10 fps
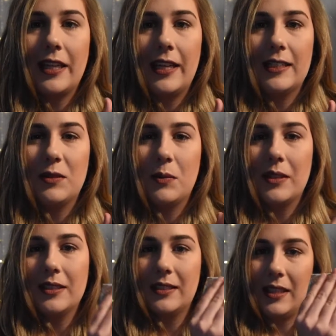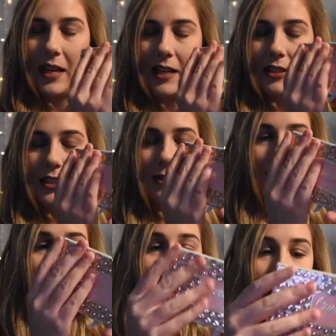cased ones that she's
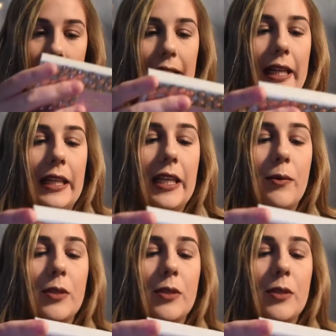been doing lately,